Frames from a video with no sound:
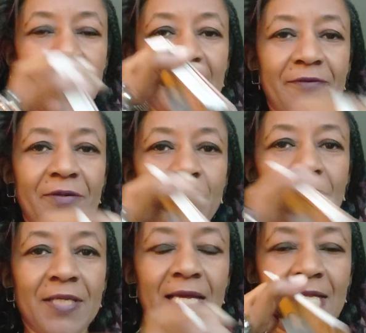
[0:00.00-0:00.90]
Hello
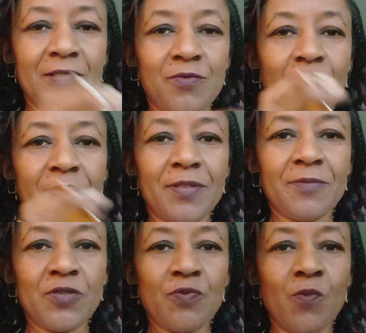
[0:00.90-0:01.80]
everyone and
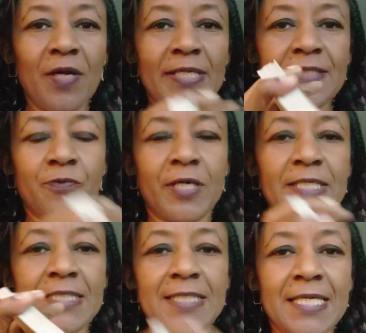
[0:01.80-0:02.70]
welcome to Wise
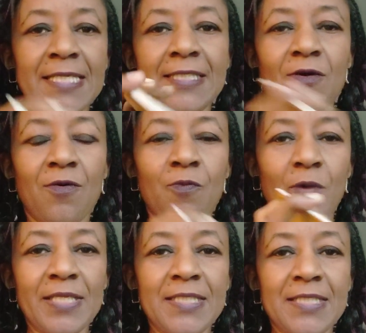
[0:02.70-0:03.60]
Wednesdays on
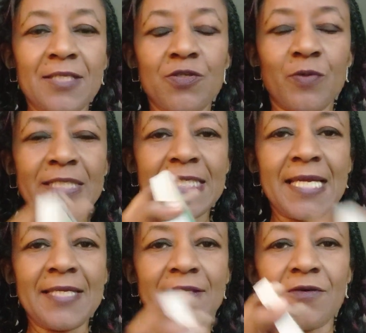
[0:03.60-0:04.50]
Wednesday the
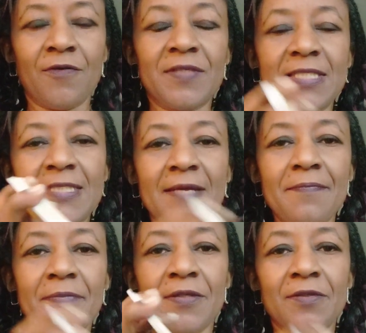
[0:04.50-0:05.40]
28th of
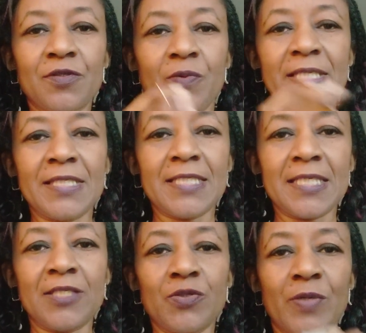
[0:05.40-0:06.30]
December
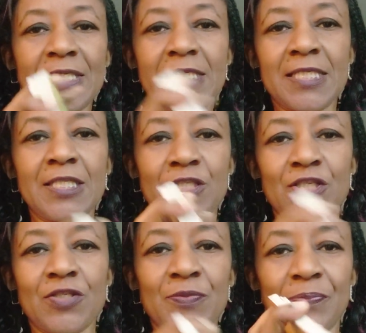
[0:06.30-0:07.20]

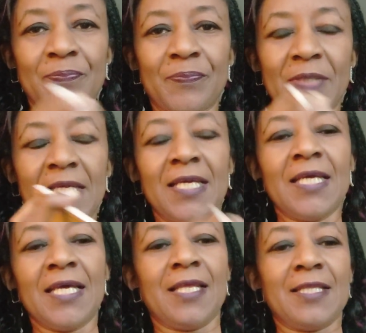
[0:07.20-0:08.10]
2022.
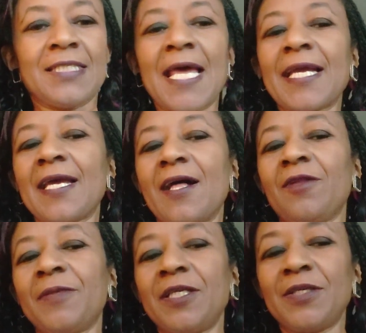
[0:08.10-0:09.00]
The deck
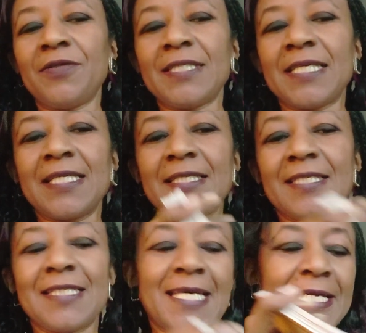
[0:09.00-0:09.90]
I'll be using
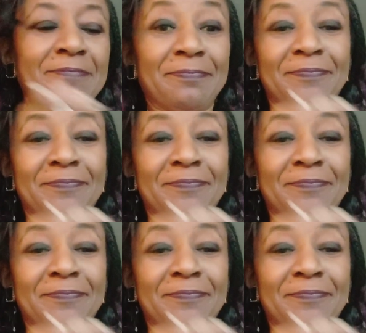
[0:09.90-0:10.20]
today